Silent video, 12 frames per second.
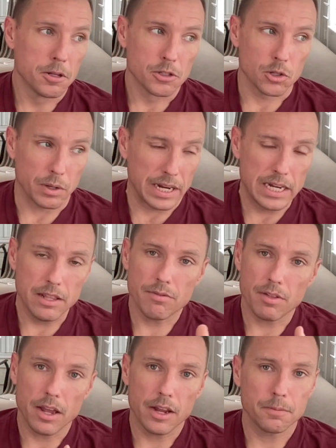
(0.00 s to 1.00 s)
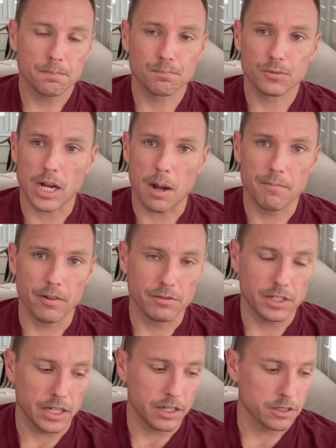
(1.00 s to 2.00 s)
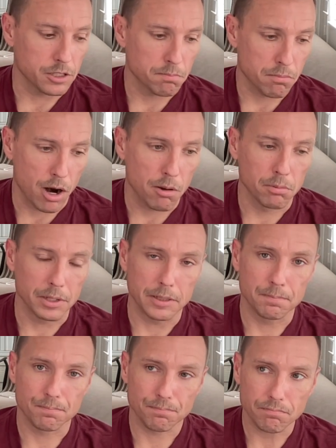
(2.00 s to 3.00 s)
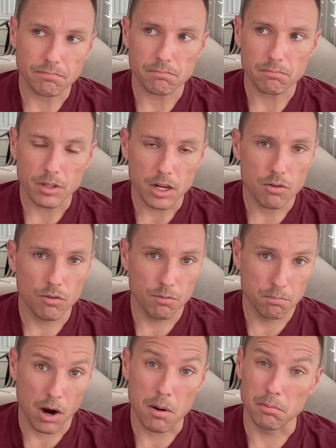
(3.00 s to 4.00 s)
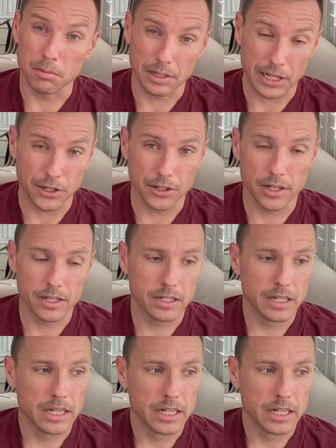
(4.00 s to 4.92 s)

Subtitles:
So anything top 15 is probably good.